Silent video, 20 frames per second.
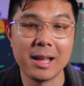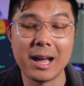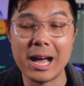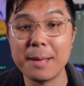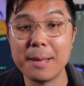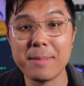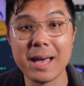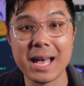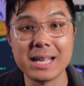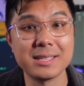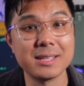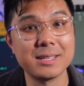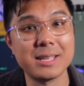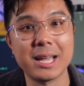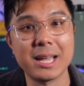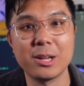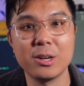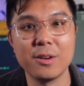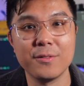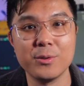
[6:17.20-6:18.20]
I pass the
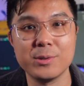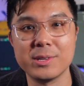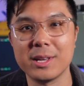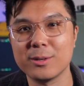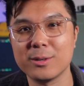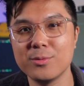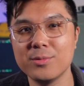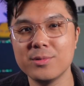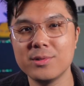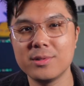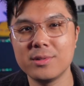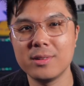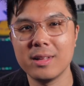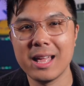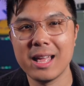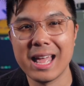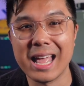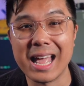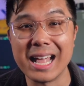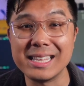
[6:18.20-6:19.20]
tech interviews at Google
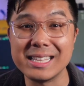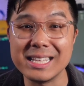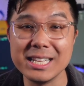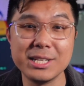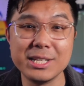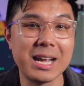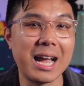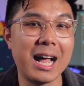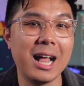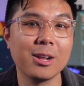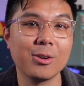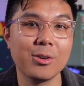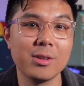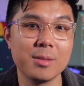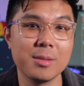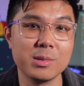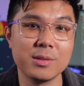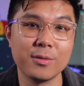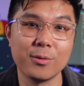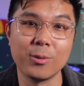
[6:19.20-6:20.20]
and teach
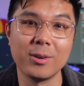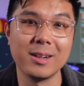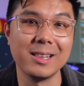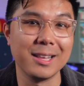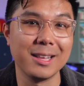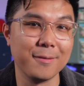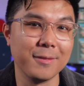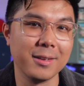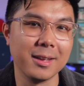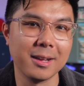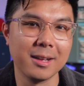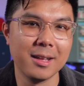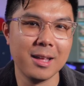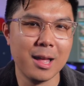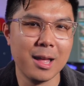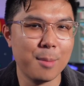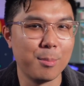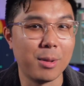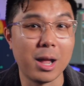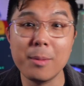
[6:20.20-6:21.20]
algorithms for a living,
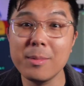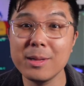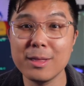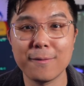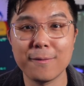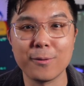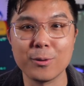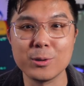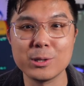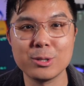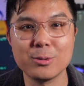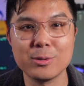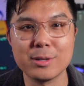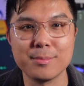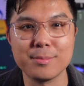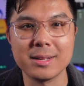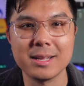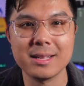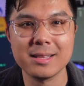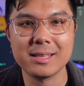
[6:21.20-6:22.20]
but I'll be the first to
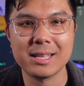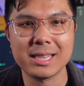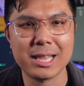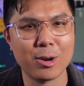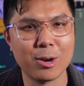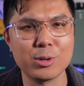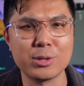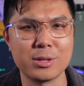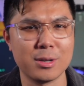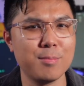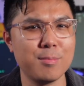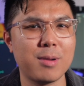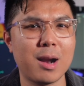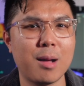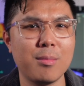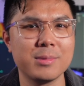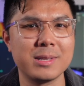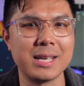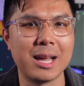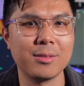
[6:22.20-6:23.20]
admit that there are some
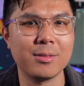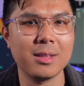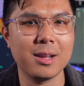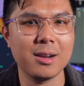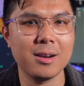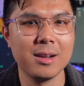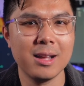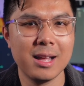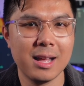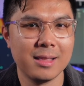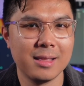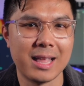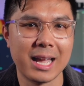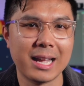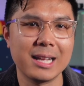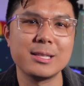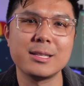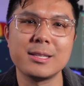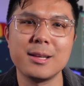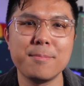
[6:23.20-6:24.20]
problems out there that
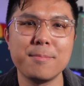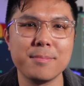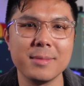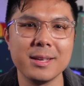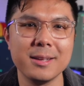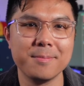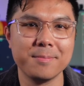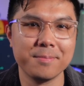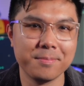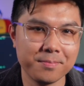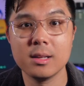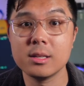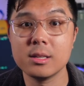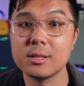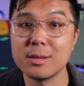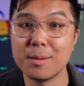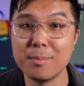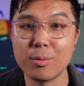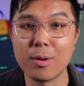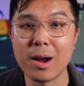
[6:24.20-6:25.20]
can stump me.
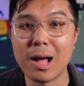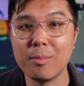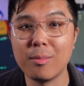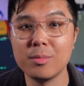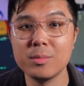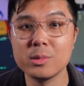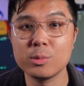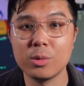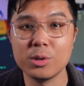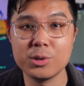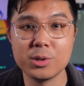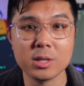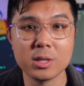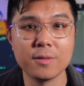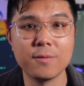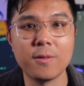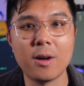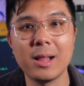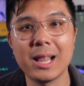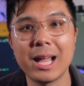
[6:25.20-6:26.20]
Some problems will just
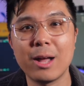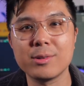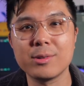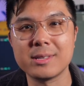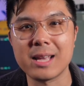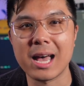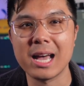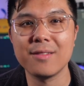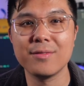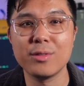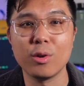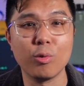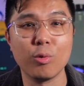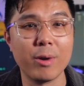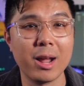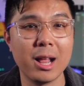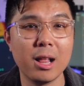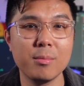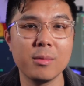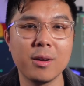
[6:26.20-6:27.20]
fall outside of the
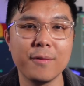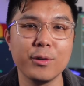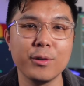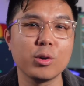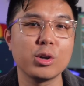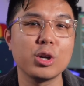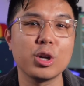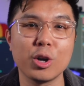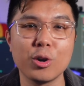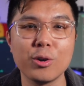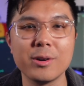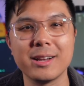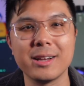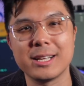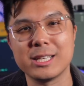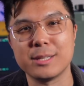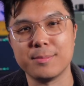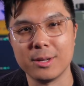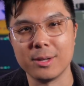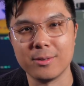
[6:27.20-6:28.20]
realm of your current
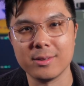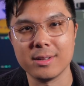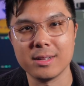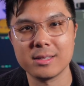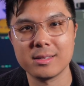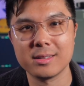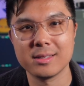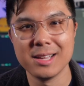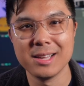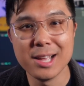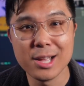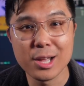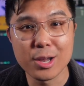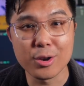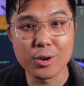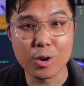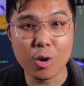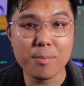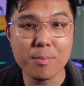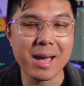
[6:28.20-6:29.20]
experience,
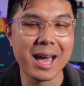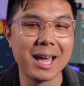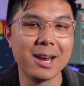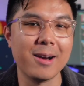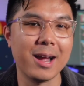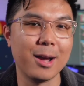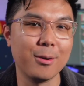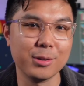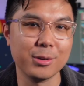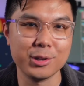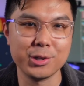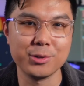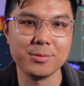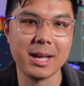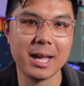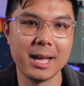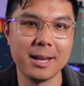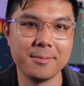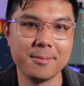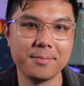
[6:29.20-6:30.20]
no matter how good you
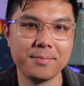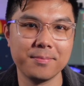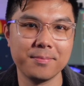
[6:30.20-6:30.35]
get.